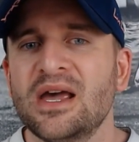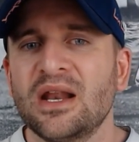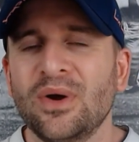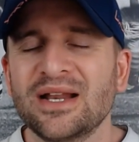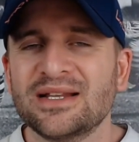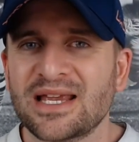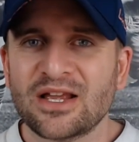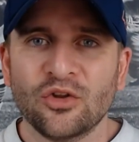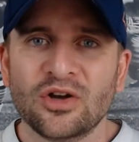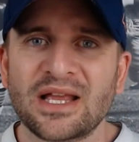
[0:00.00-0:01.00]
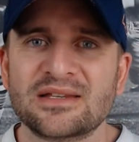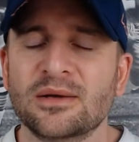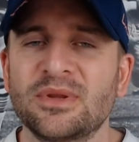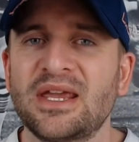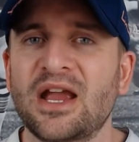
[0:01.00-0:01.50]
I wanted to take a look at
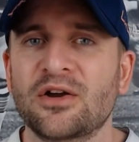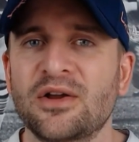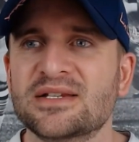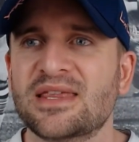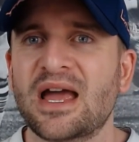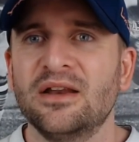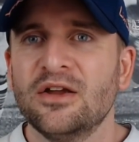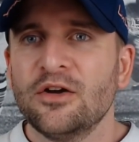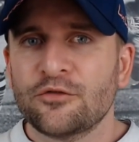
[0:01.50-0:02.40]
some of the areas that,